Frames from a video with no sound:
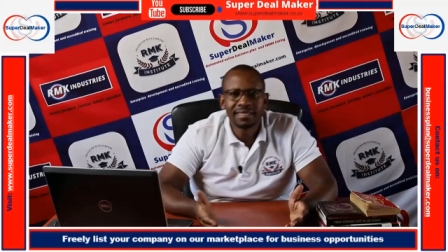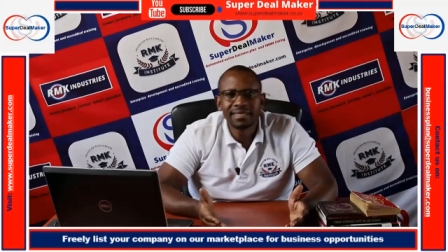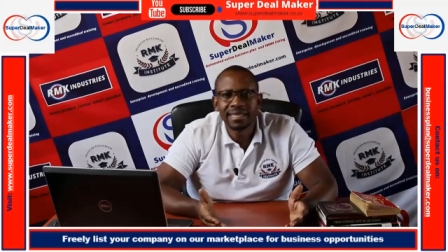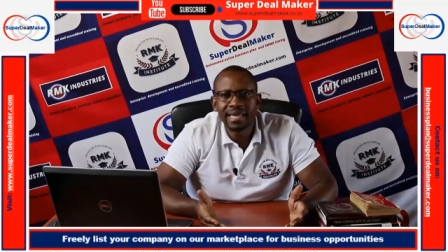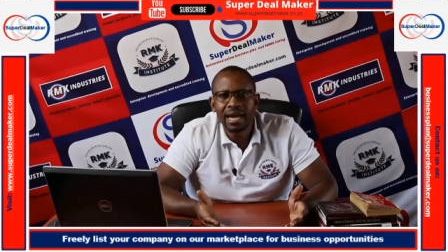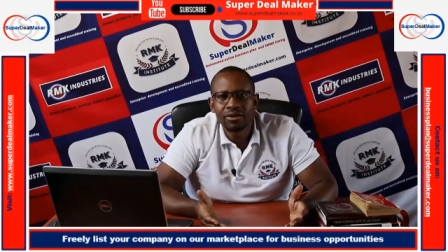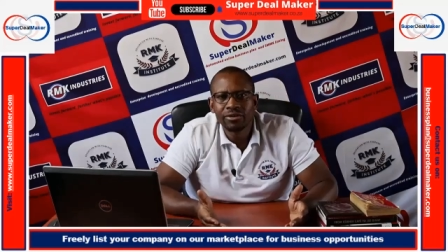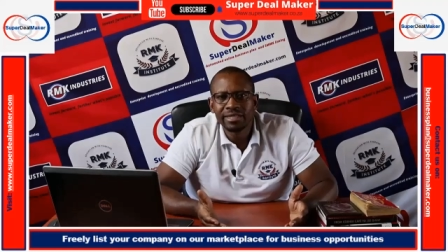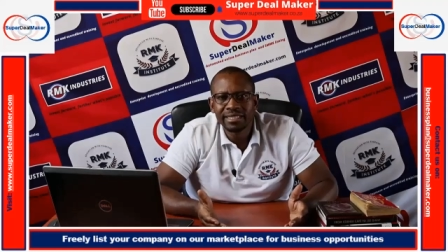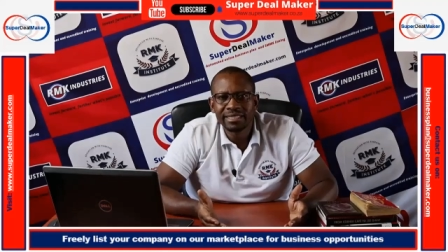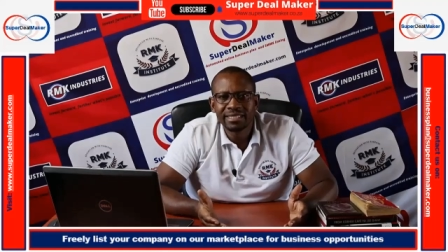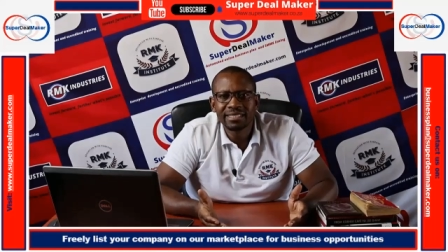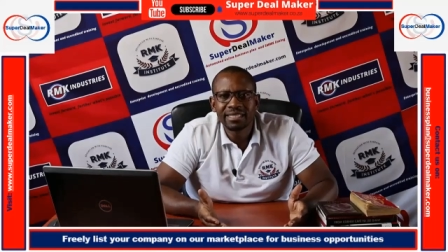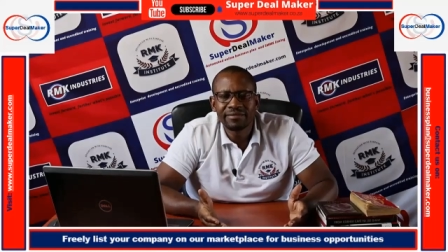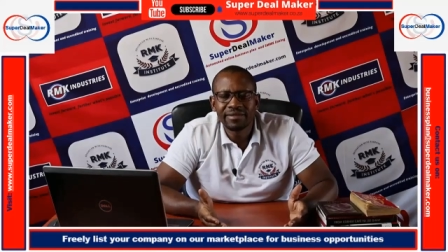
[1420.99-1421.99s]
they are on a
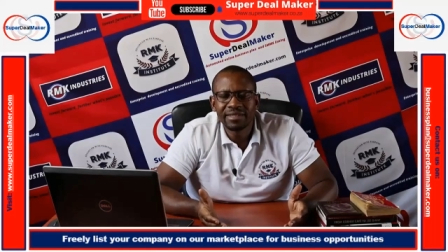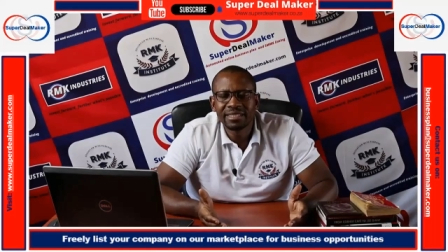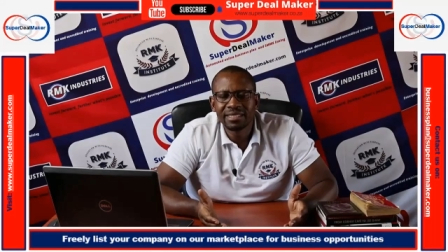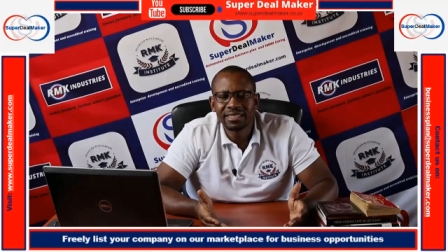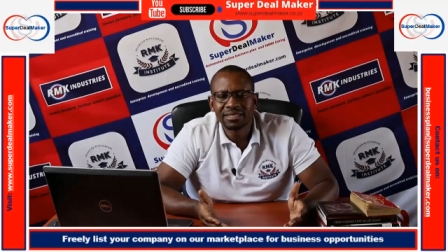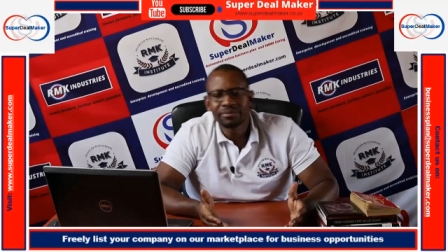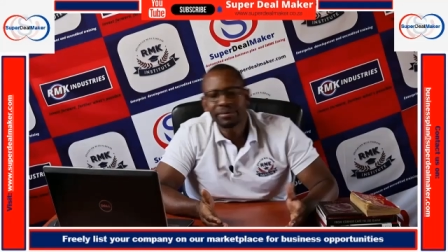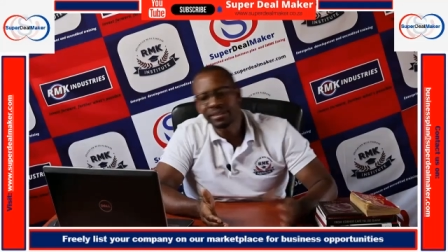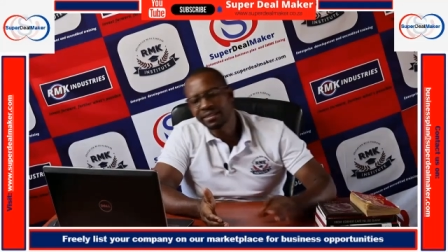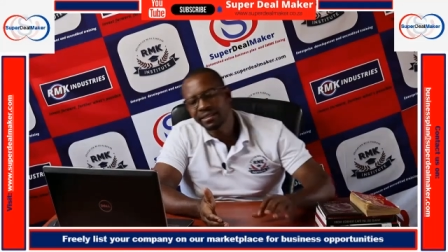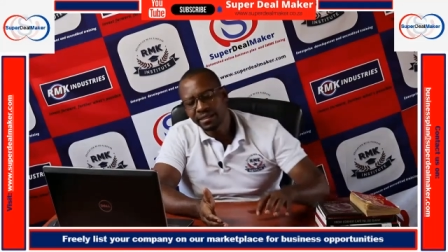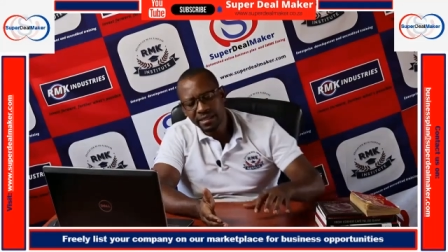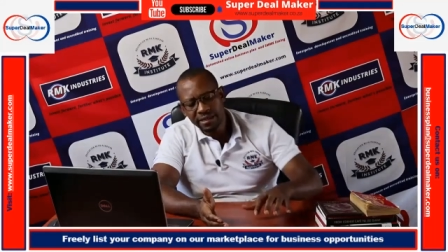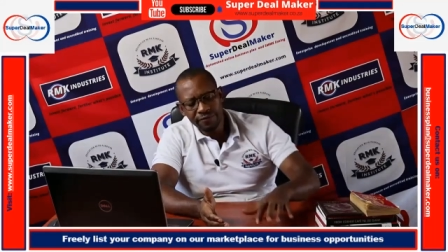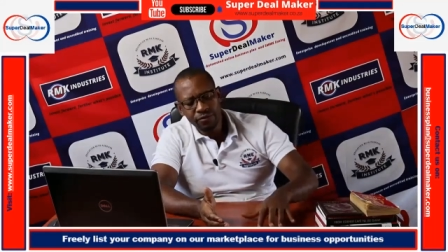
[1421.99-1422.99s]
disadvantage but
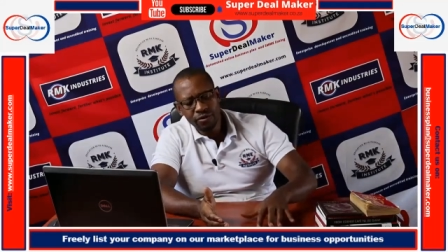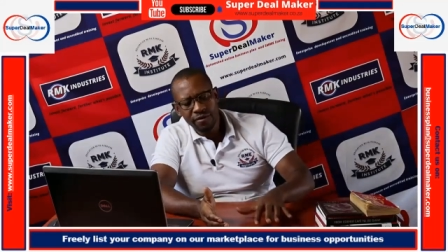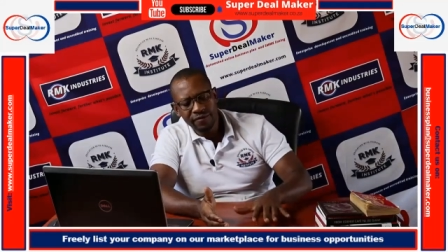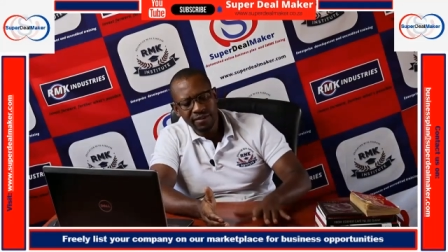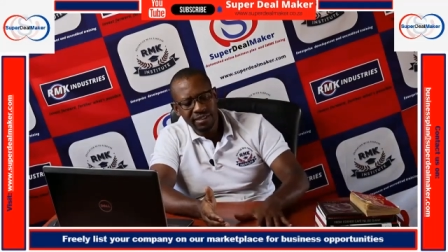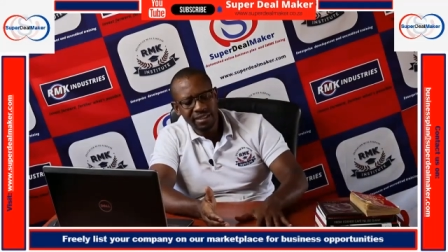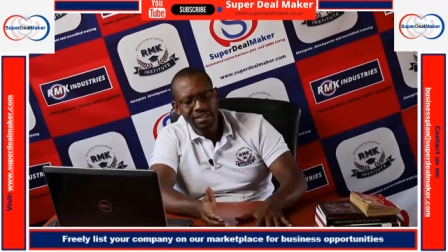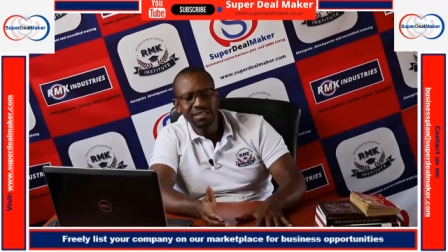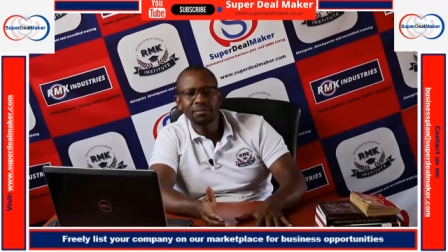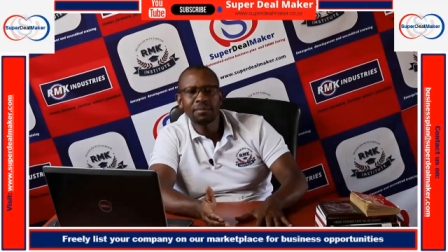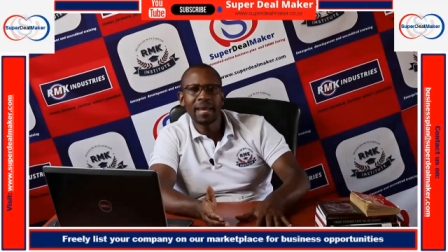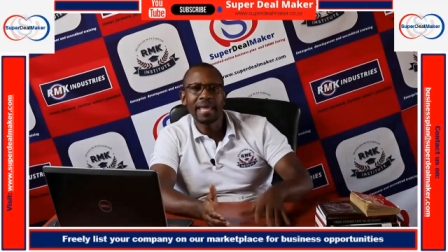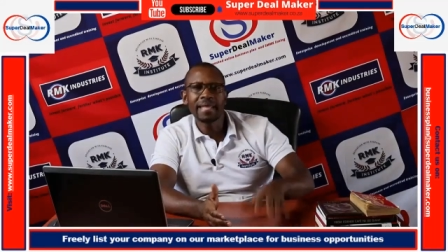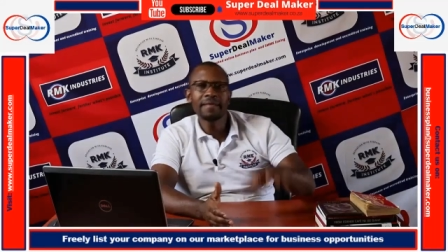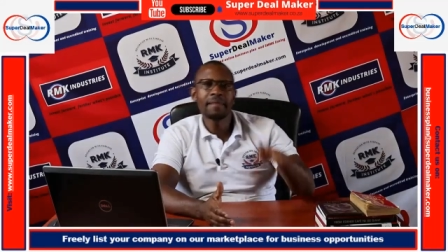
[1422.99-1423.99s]
if you have a skills
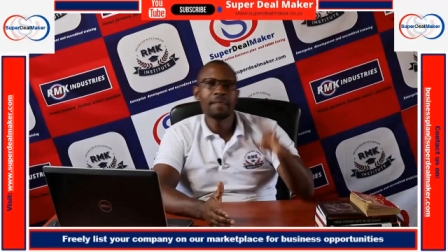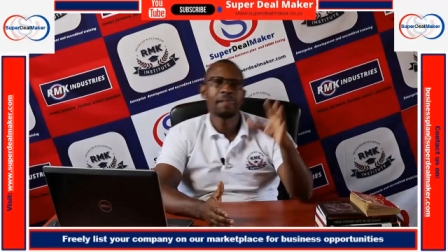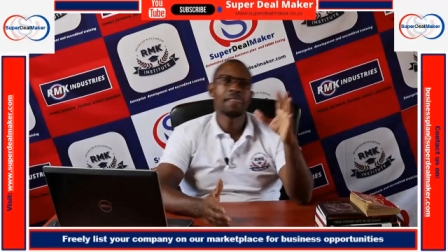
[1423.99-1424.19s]
plan